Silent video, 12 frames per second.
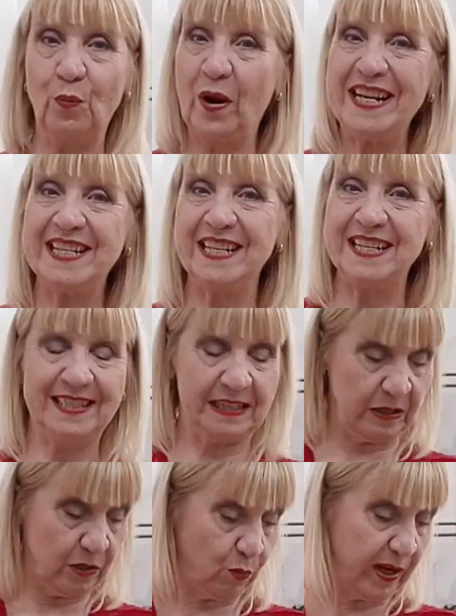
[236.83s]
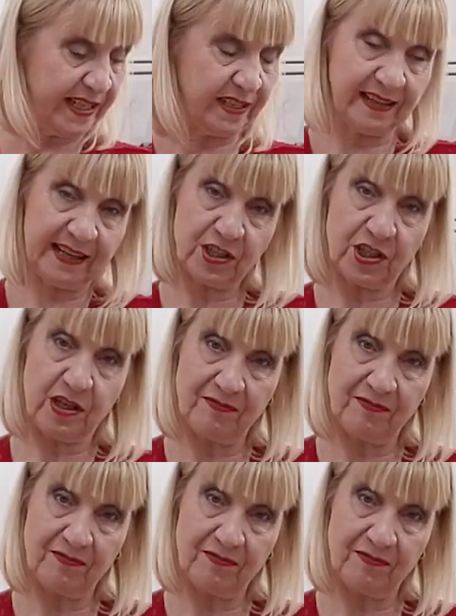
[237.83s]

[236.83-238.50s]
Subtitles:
weight is actually